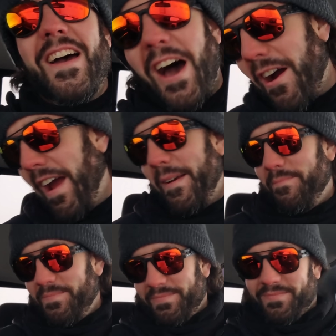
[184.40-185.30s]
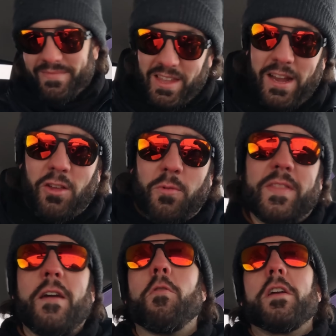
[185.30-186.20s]
all right, here's what
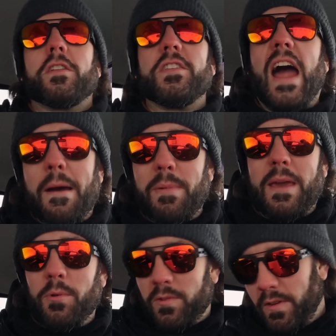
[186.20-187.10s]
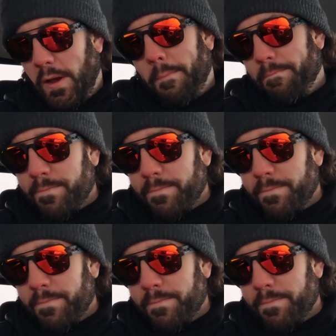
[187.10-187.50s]
they want you to not be able to do